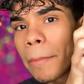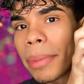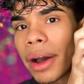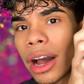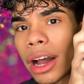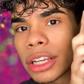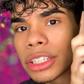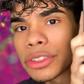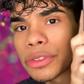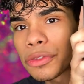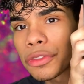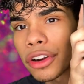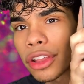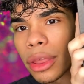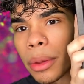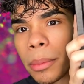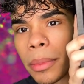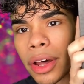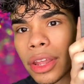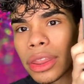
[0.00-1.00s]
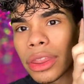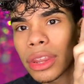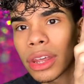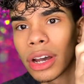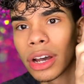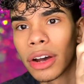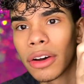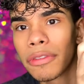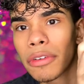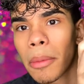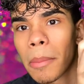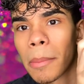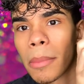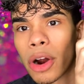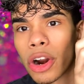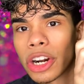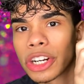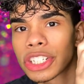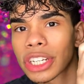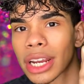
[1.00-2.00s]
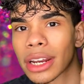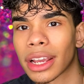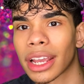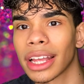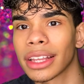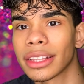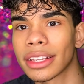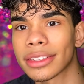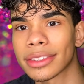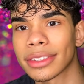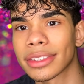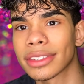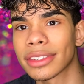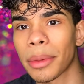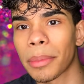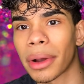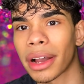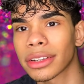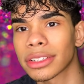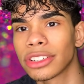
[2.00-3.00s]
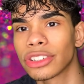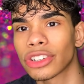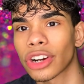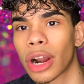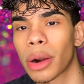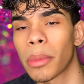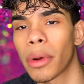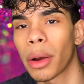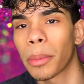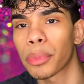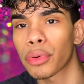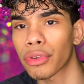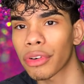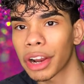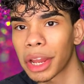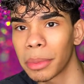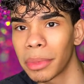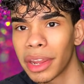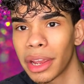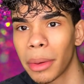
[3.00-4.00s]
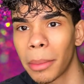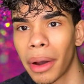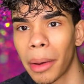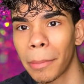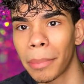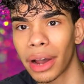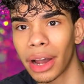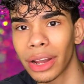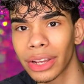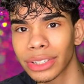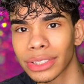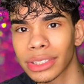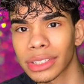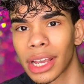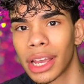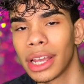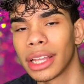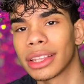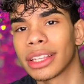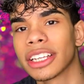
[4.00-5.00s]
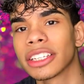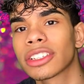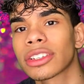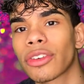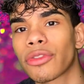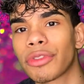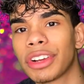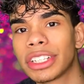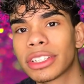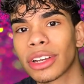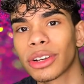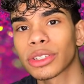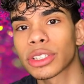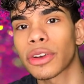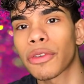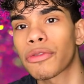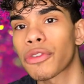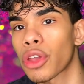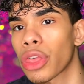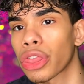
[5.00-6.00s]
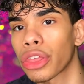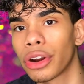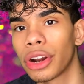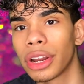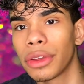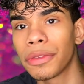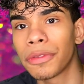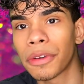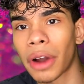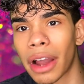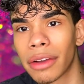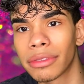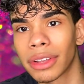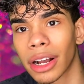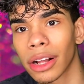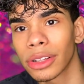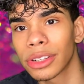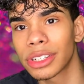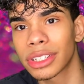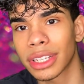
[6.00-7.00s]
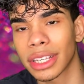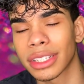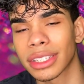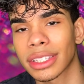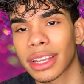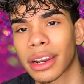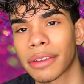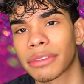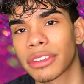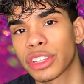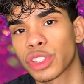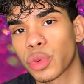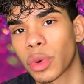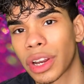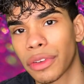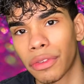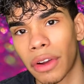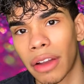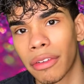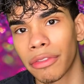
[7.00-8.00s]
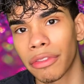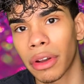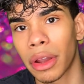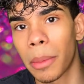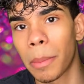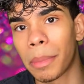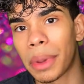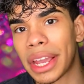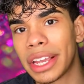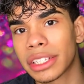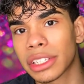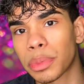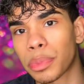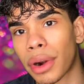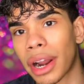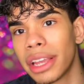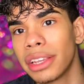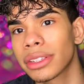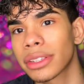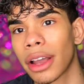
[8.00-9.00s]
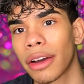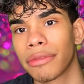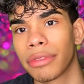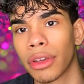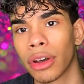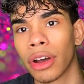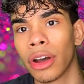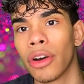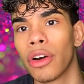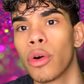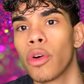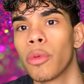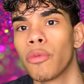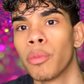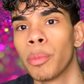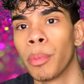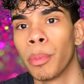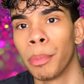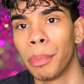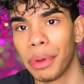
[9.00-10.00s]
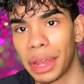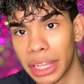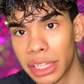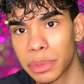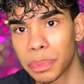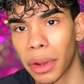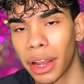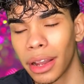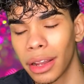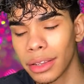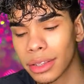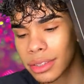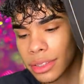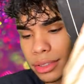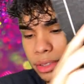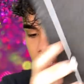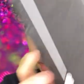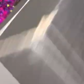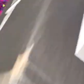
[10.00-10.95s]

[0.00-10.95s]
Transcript: box for the month of March. And again, this is the BoxyCharm Premium box. This retails for $35 instead of the $25 base price of the base box.